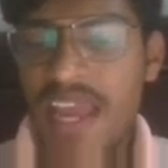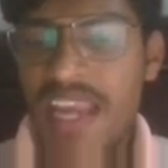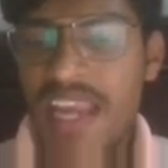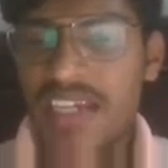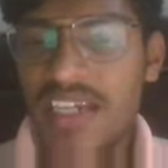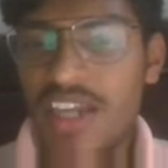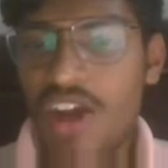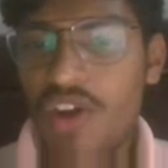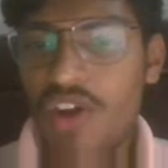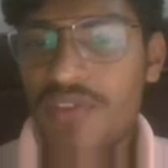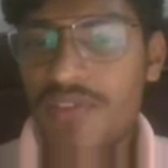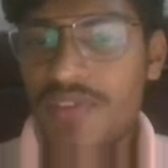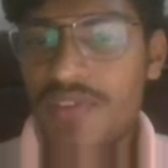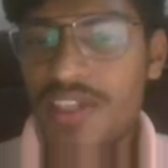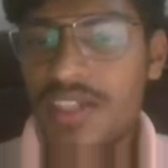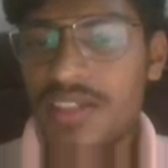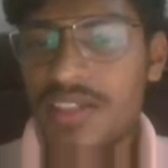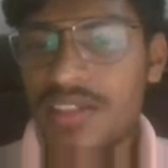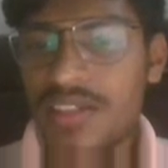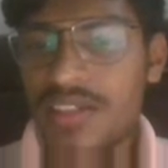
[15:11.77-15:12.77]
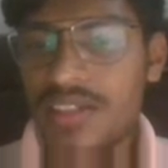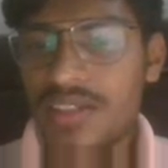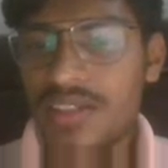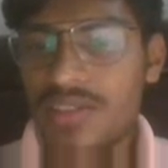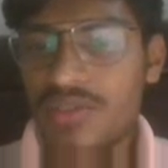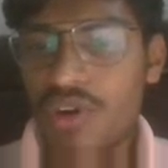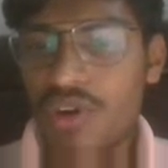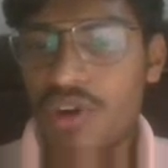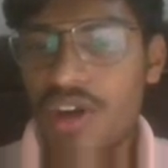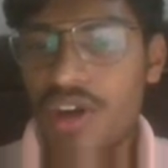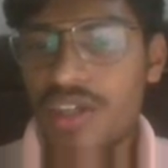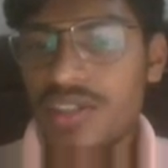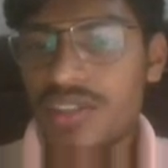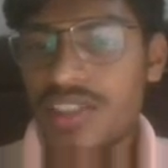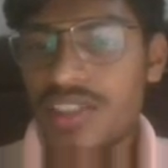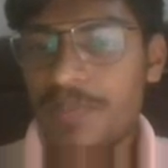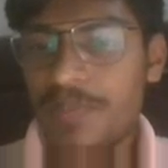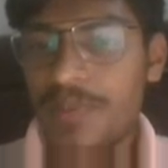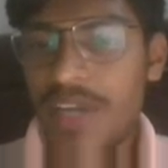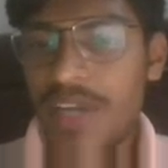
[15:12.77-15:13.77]
and now we will go on
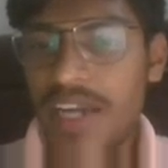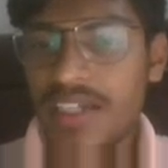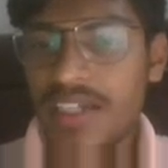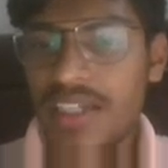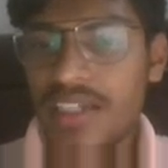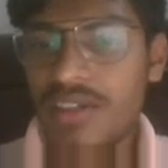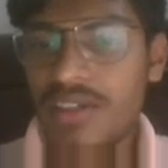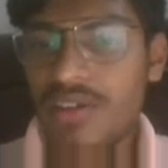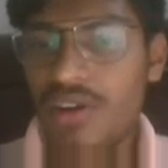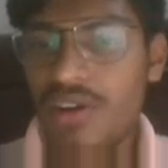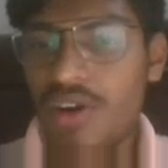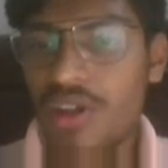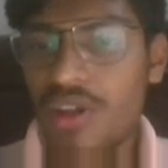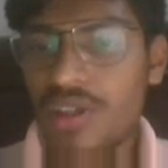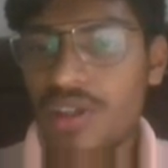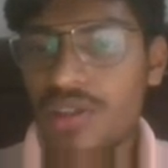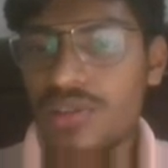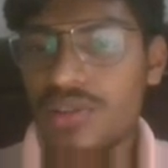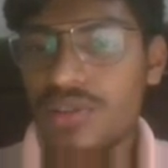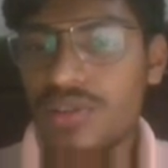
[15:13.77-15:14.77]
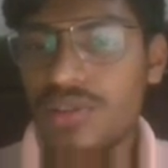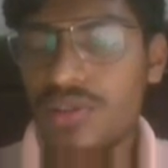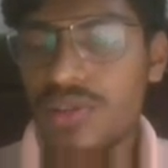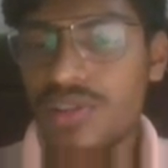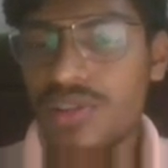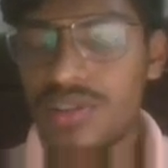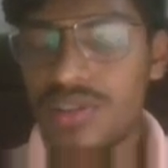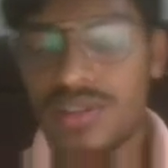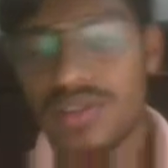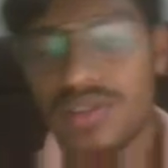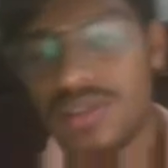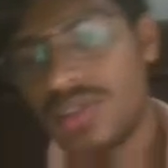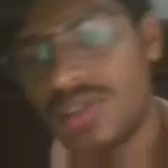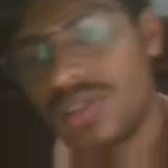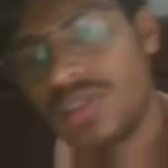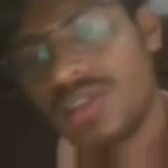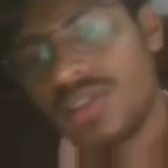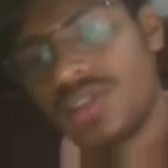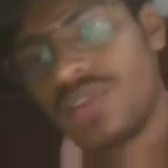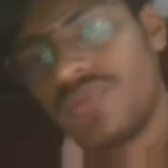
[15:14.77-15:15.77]
subtracting all those
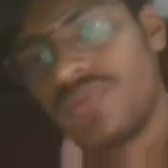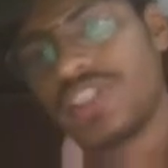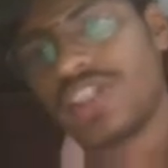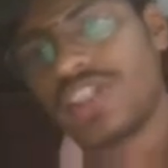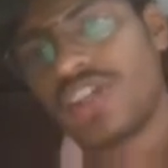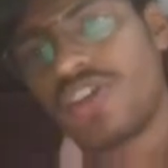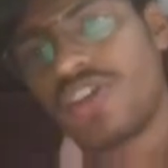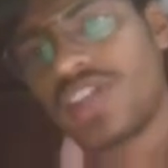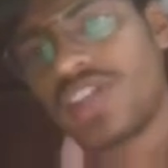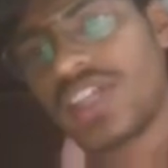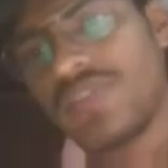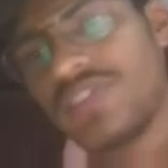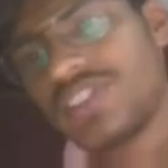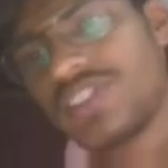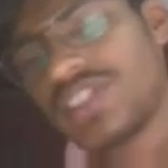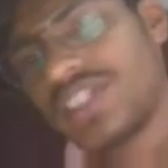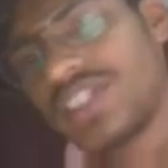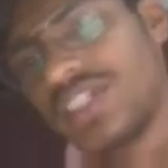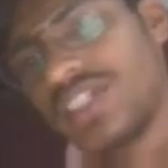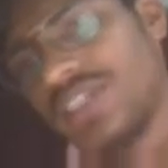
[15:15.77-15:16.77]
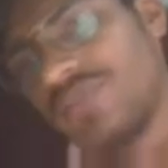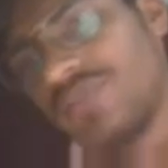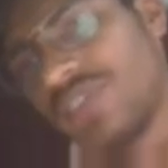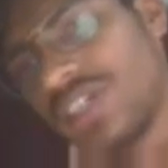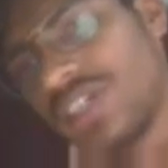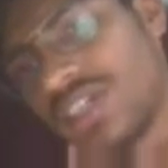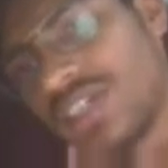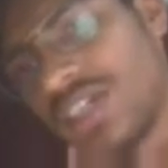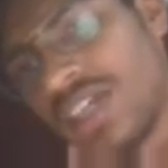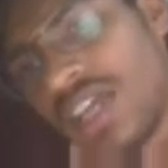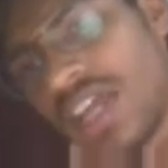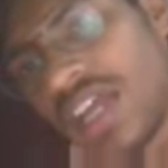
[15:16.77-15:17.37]
which are not giving GCD 1.